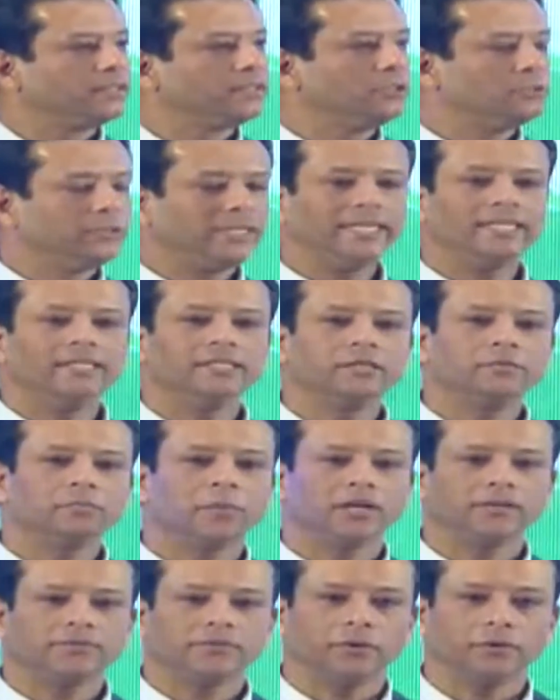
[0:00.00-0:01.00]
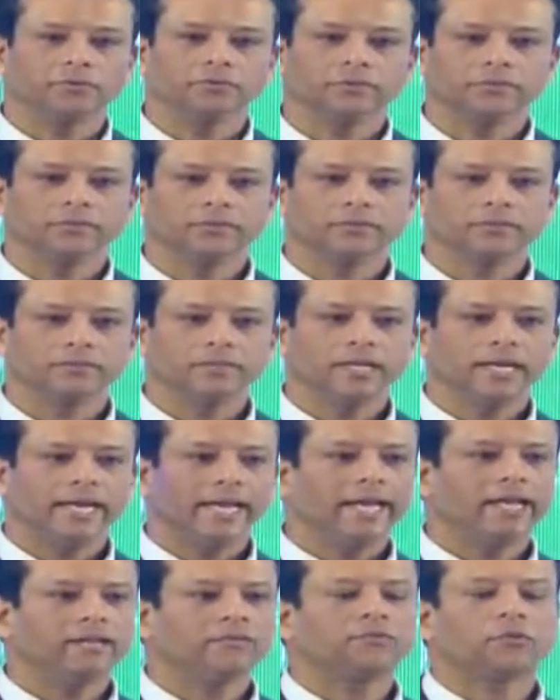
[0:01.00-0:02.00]
you needed smartphones,
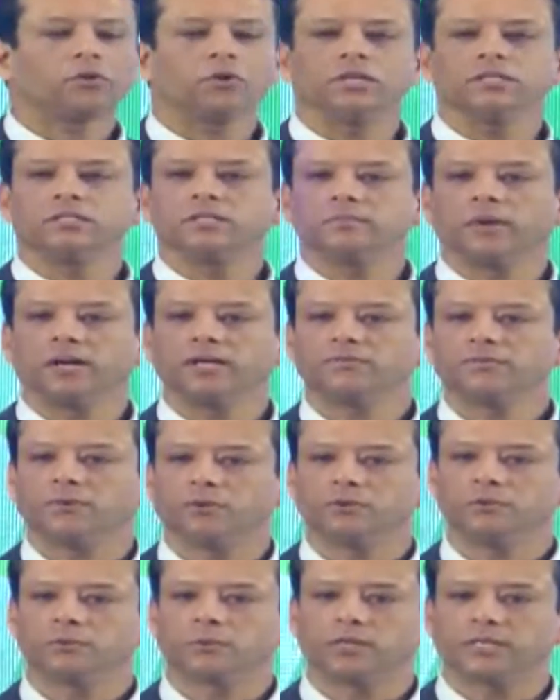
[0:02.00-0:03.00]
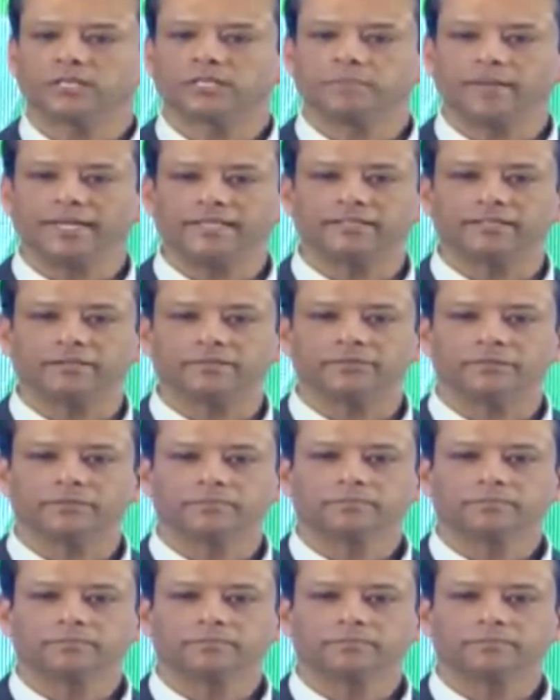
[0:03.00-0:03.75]
and foreign smartphones were expensive.